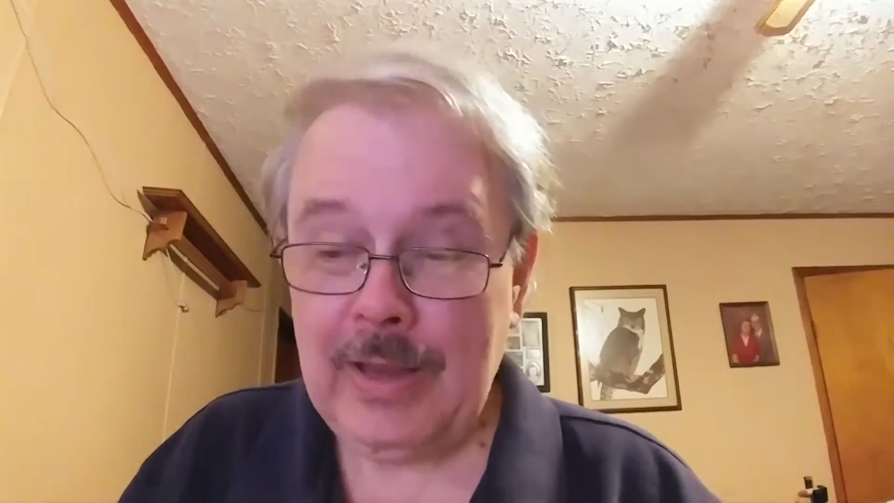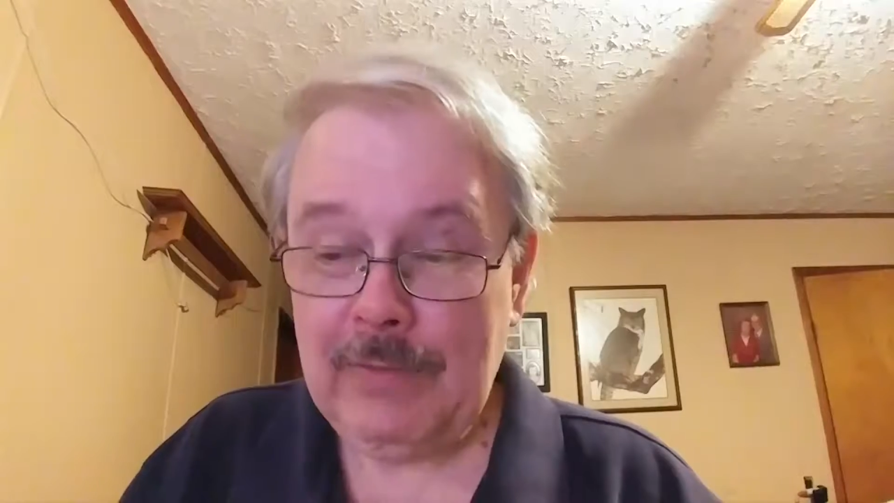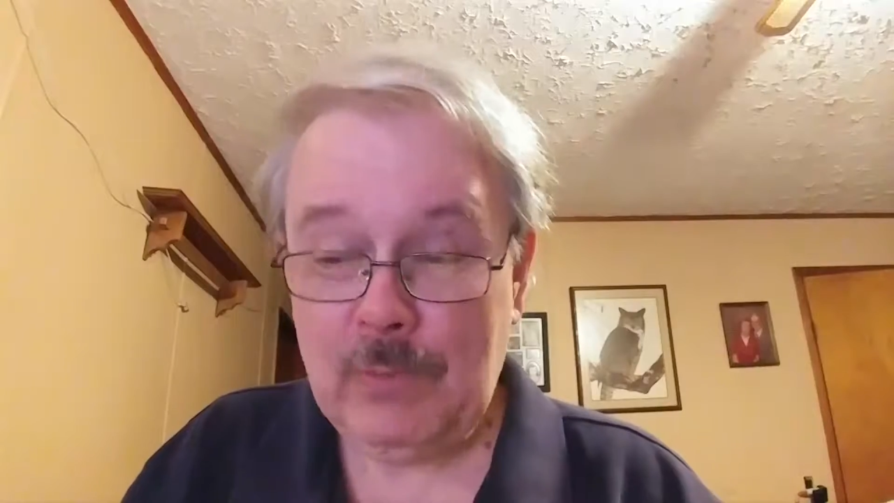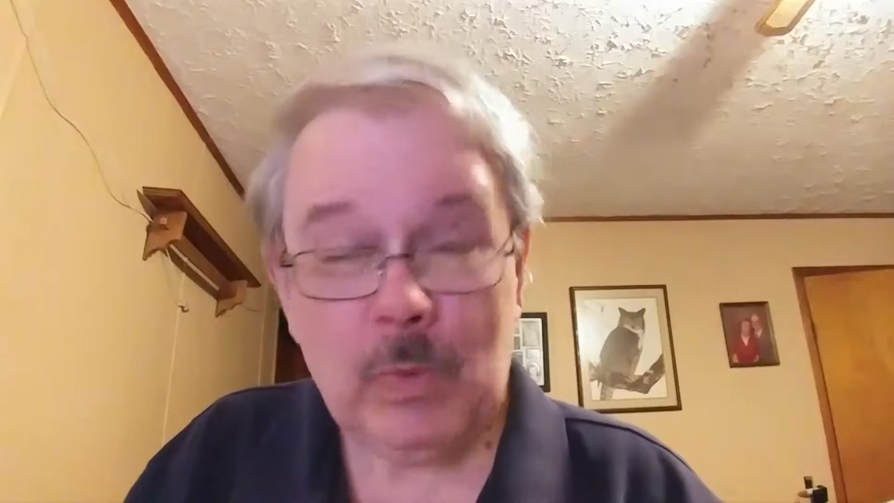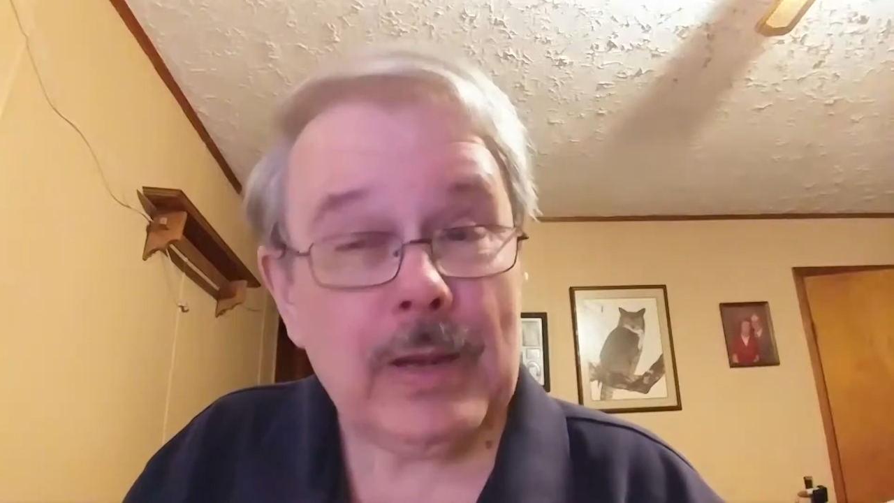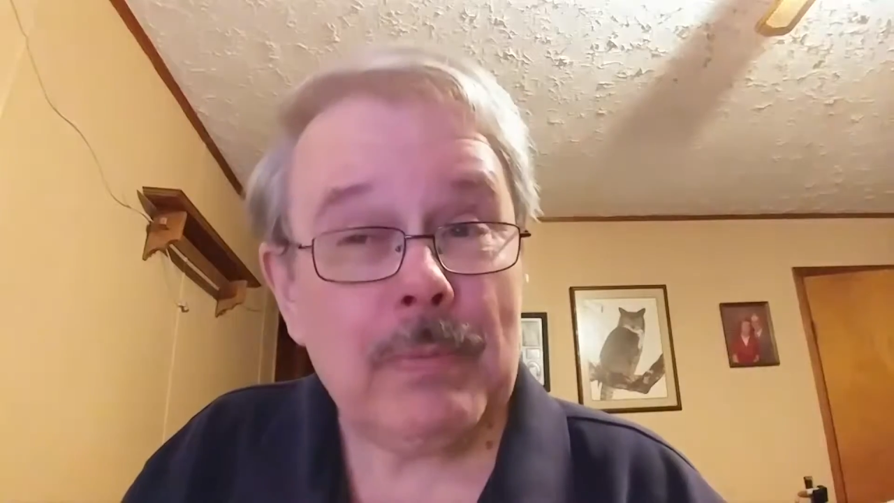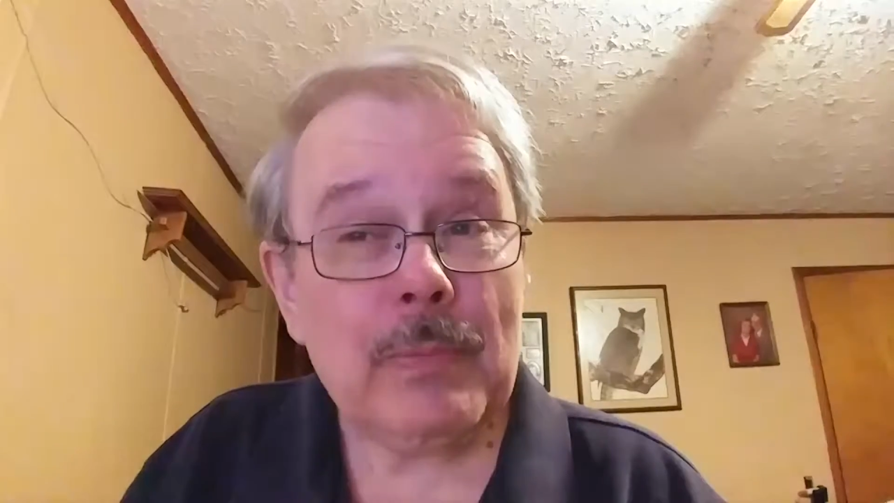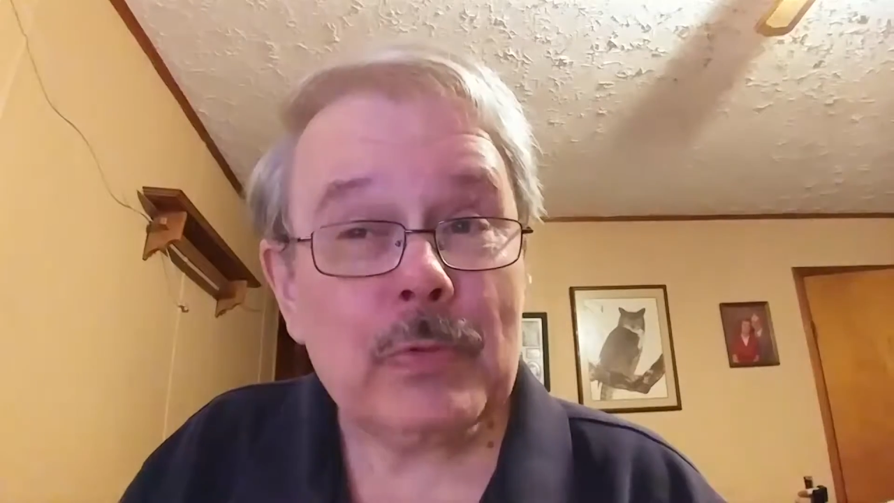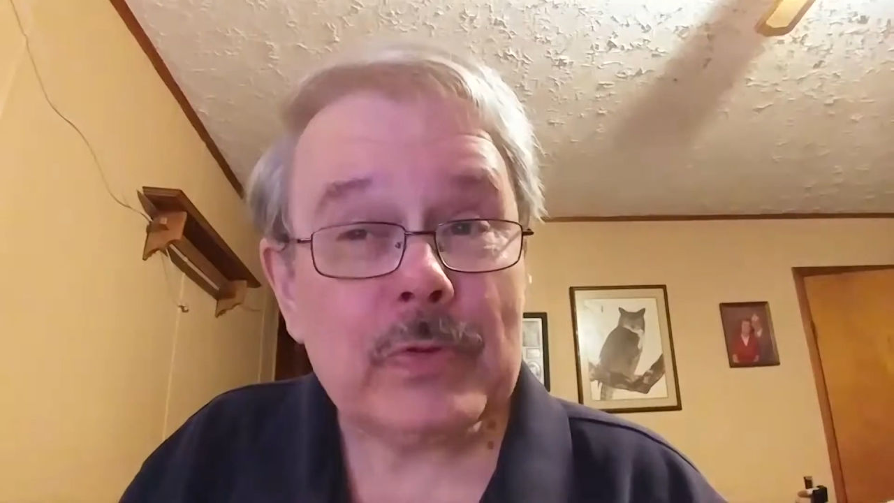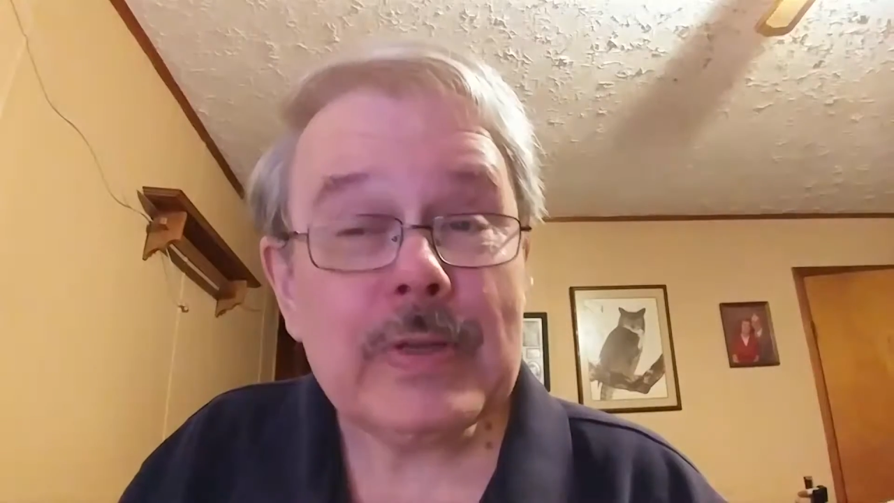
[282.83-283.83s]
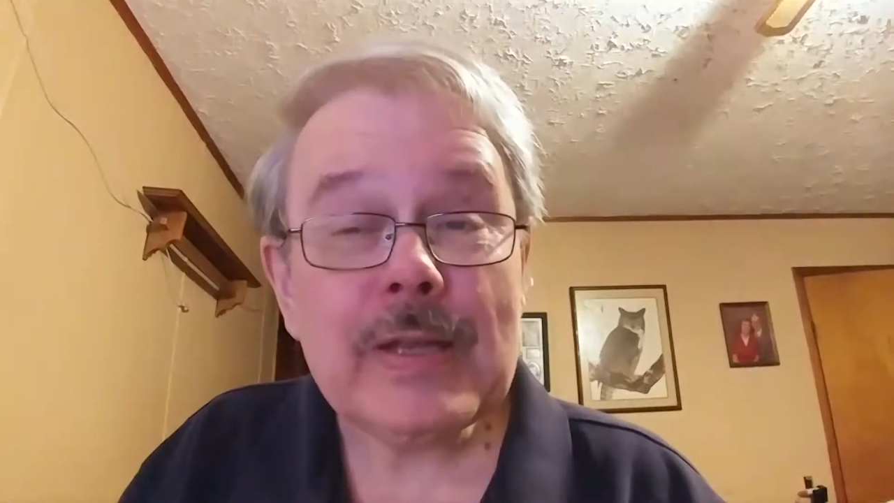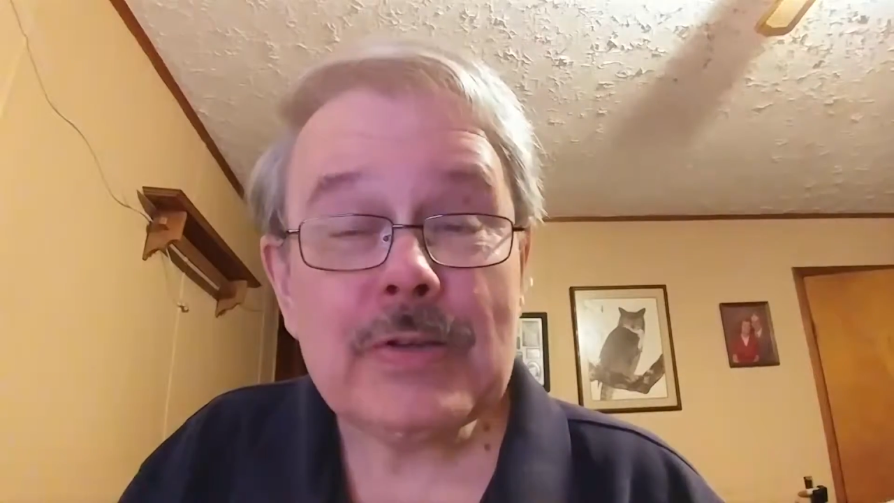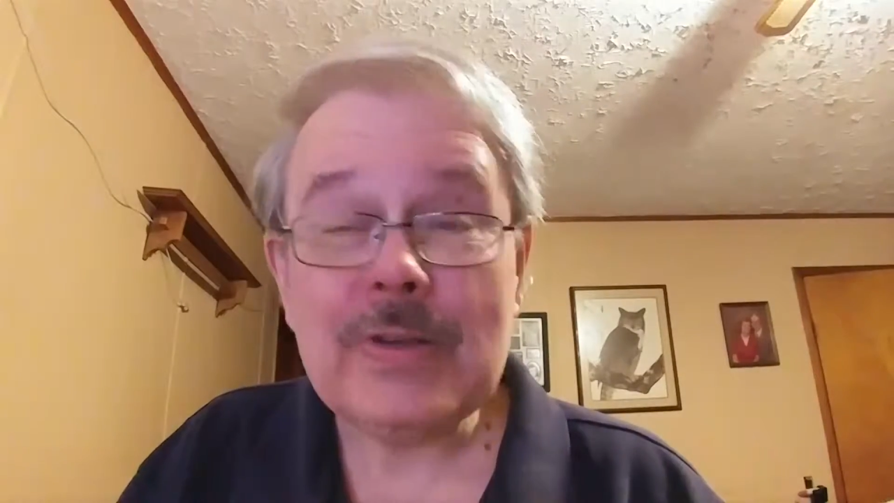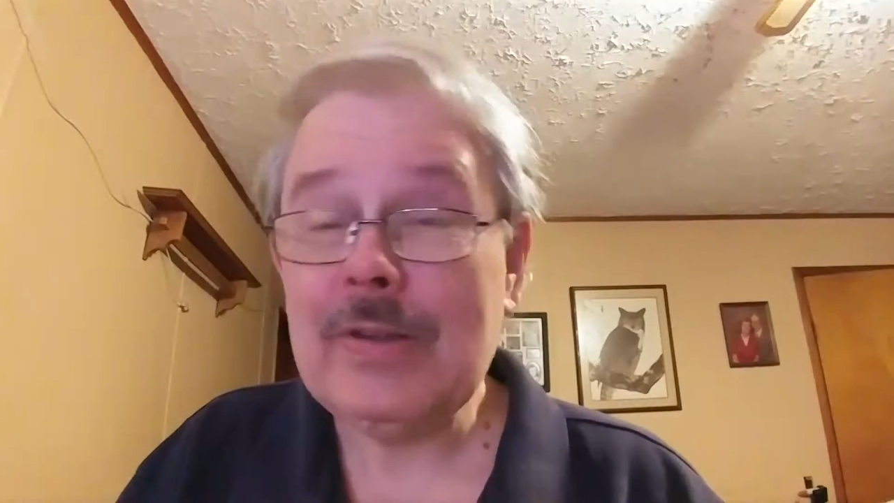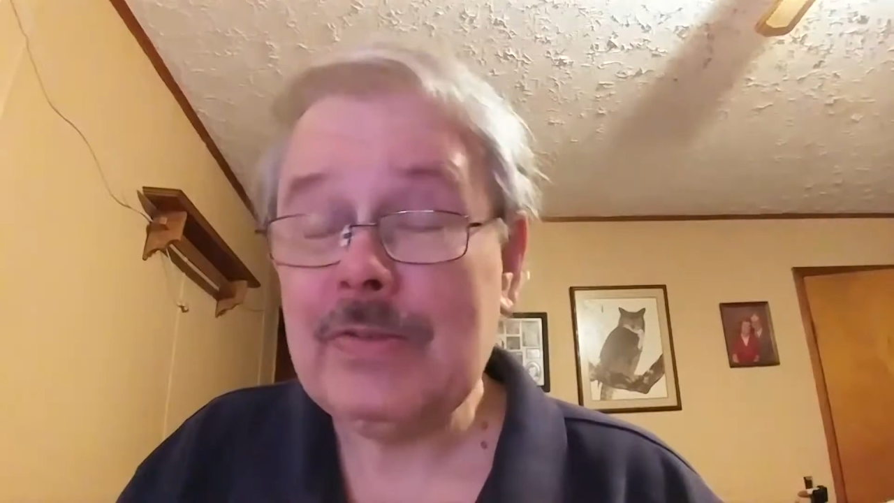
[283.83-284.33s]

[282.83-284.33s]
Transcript: if you want to get people's attention,